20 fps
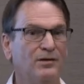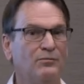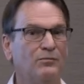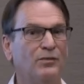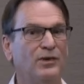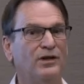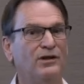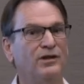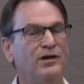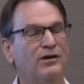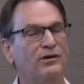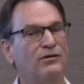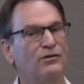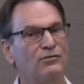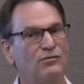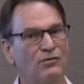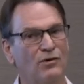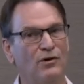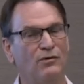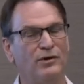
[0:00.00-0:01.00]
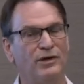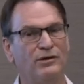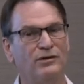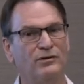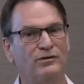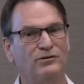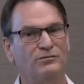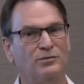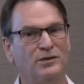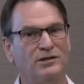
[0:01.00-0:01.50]
but they're growing
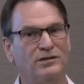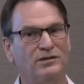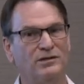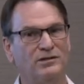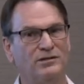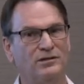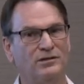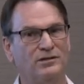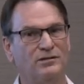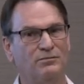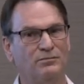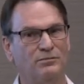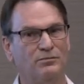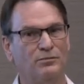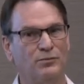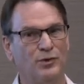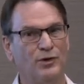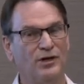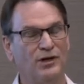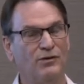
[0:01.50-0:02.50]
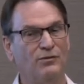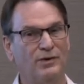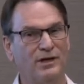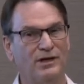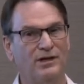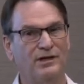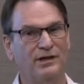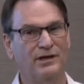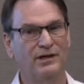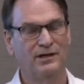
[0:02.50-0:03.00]
those businesses pretty
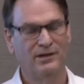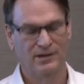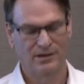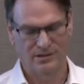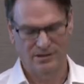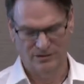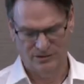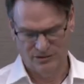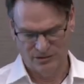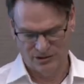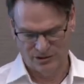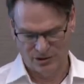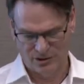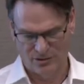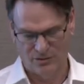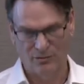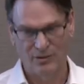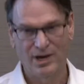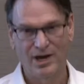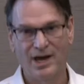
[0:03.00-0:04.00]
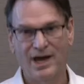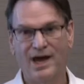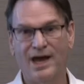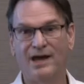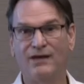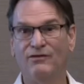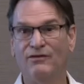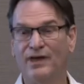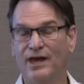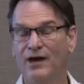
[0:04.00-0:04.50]
quickly. So,
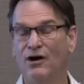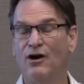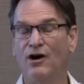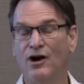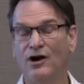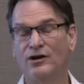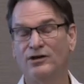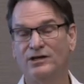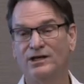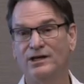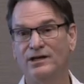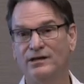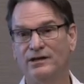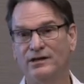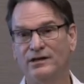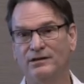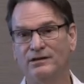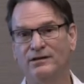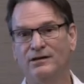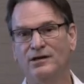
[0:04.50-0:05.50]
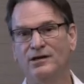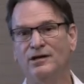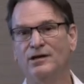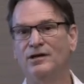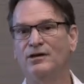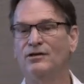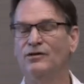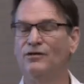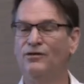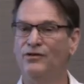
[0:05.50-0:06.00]
and they are telling
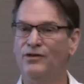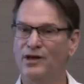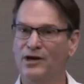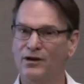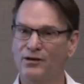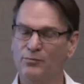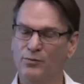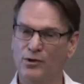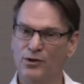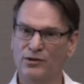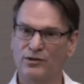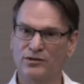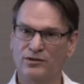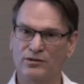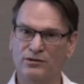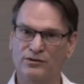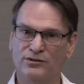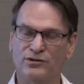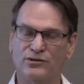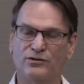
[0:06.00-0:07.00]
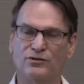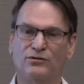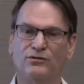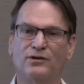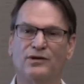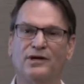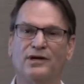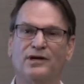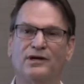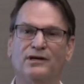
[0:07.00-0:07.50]
their personal
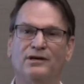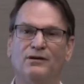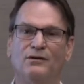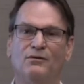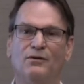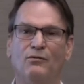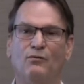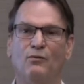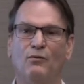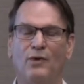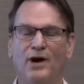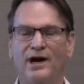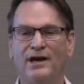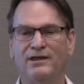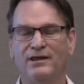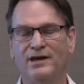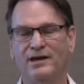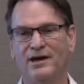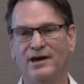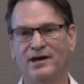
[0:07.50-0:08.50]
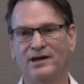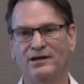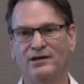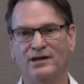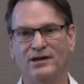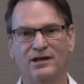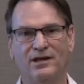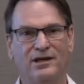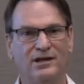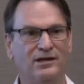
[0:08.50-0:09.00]
story, why they got into
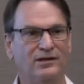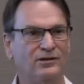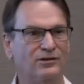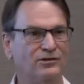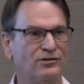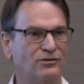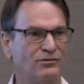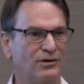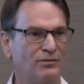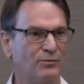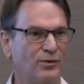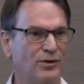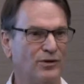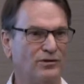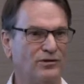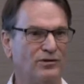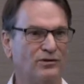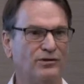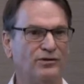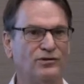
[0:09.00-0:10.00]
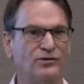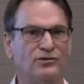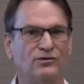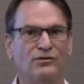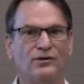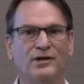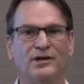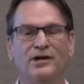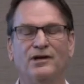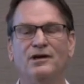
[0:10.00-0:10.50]
the industry, personal
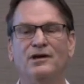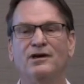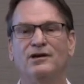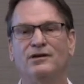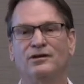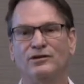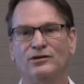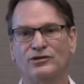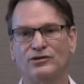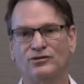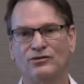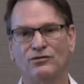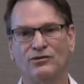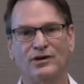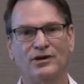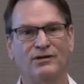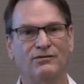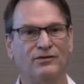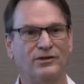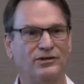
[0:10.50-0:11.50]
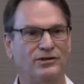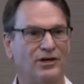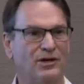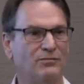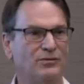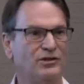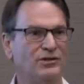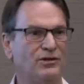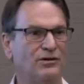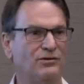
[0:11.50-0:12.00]
story, the story of the
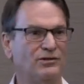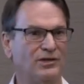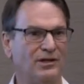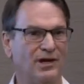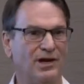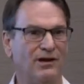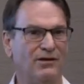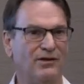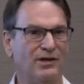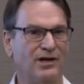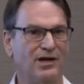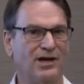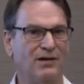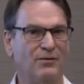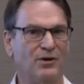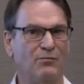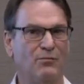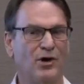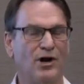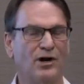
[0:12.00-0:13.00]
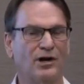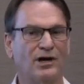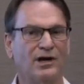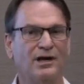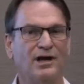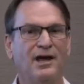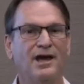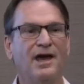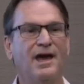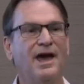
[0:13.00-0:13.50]
gemstones and how they came to market,
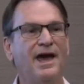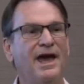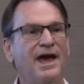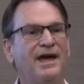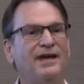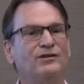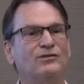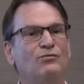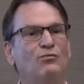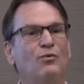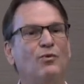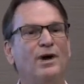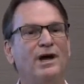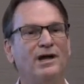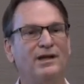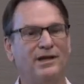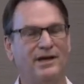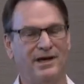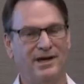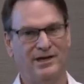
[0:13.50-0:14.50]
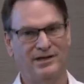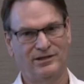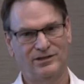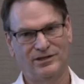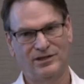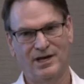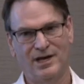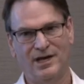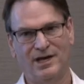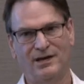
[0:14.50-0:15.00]
as well as
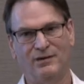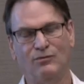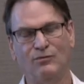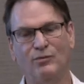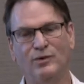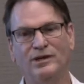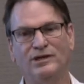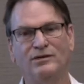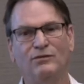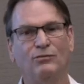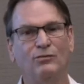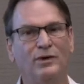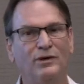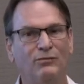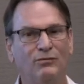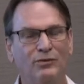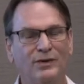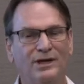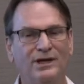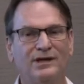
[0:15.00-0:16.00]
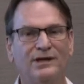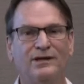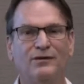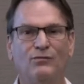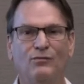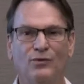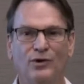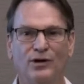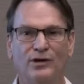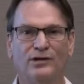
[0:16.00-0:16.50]
saying, we really
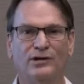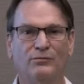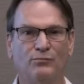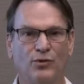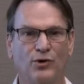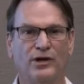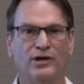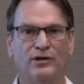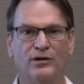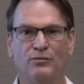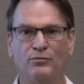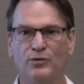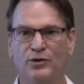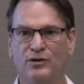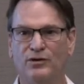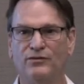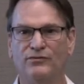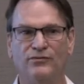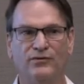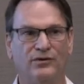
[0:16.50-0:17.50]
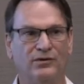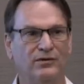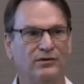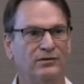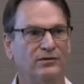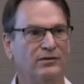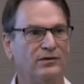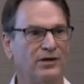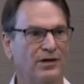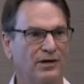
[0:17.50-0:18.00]
work to bring you beautiful
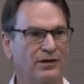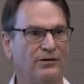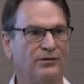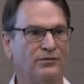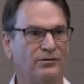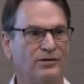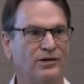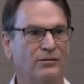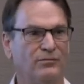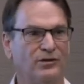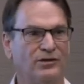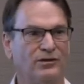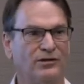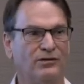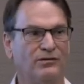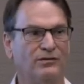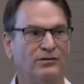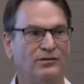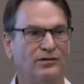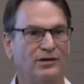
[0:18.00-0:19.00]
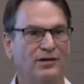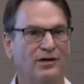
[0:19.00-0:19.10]
colored gemstones.